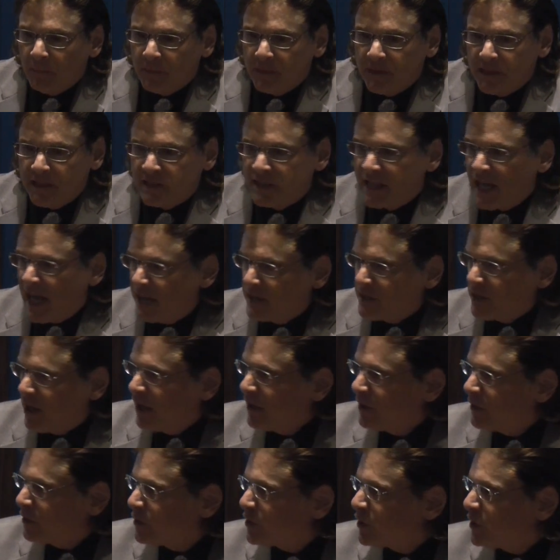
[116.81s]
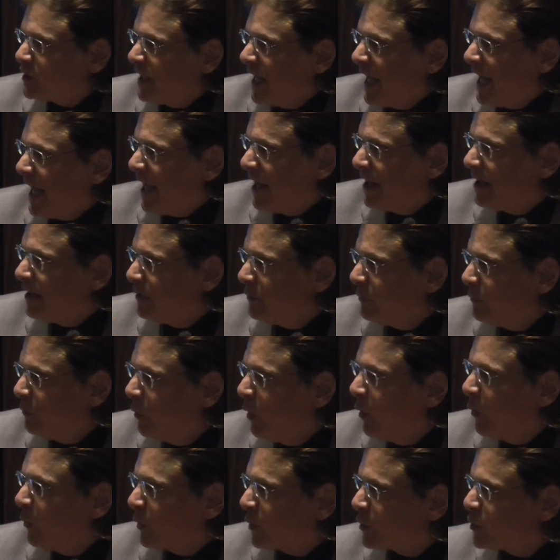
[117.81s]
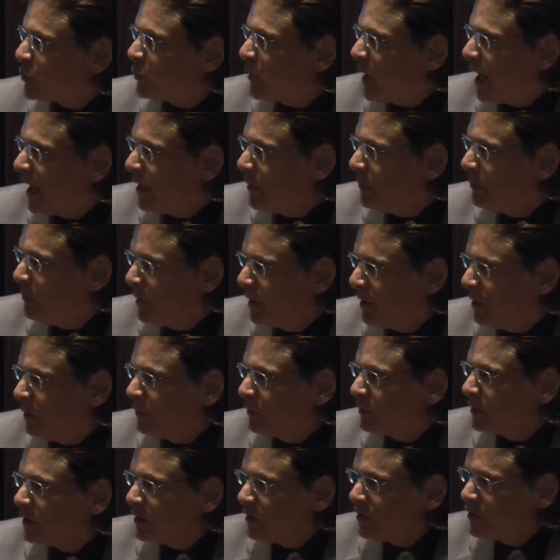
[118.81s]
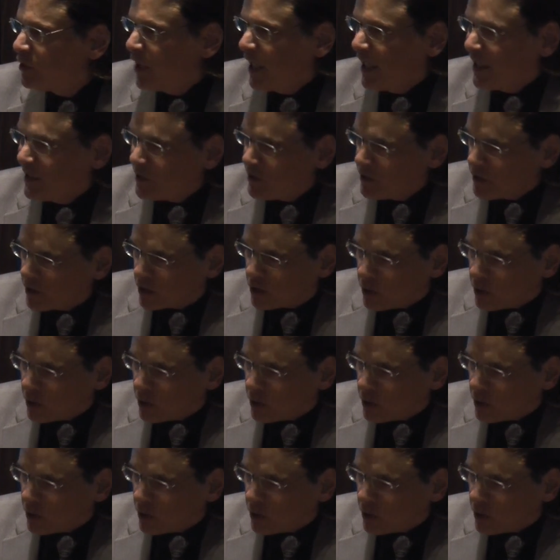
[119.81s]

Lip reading: these guys understand what we're trying to build, changing the